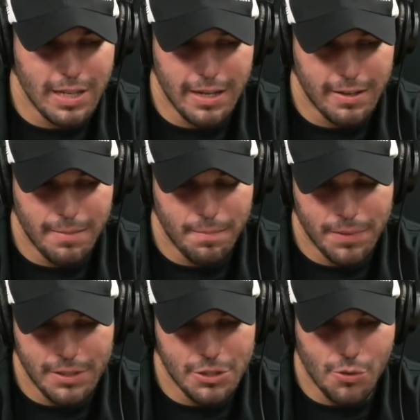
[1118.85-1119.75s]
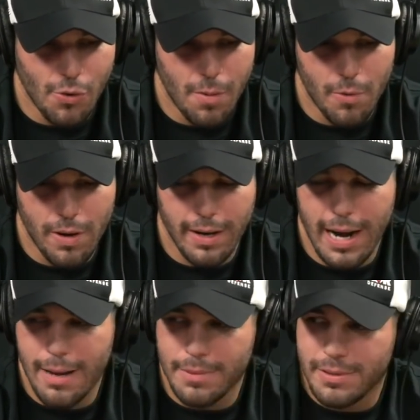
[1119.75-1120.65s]
It's like you just grow up around
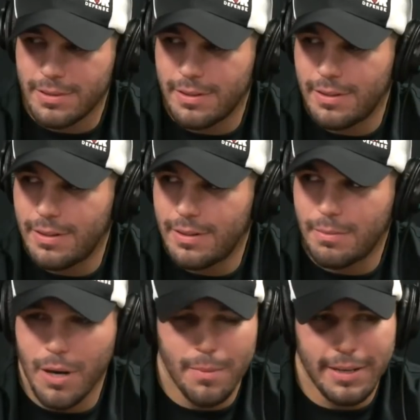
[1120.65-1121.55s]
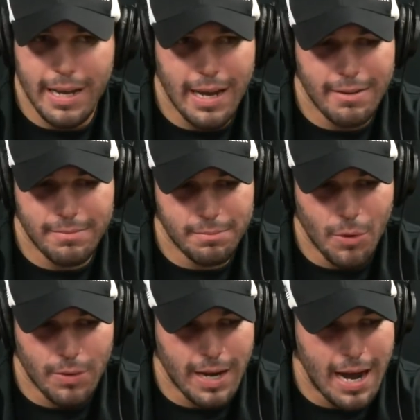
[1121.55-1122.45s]
cops. Mom and dad,
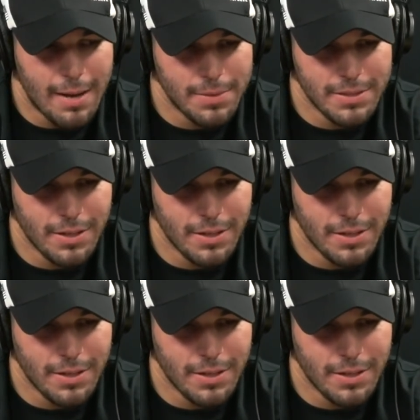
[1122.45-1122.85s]
both cops.